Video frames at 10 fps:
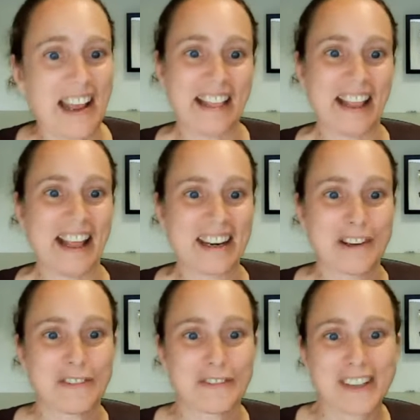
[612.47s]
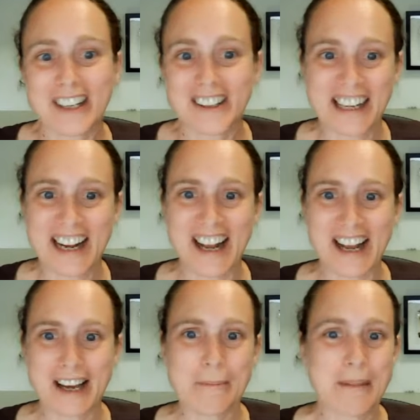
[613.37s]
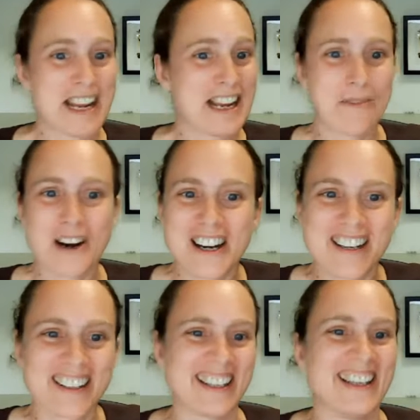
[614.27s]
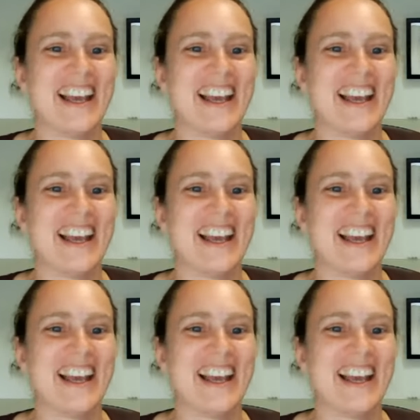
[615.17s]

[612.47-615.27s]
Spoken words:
and then figuring out how to make it work,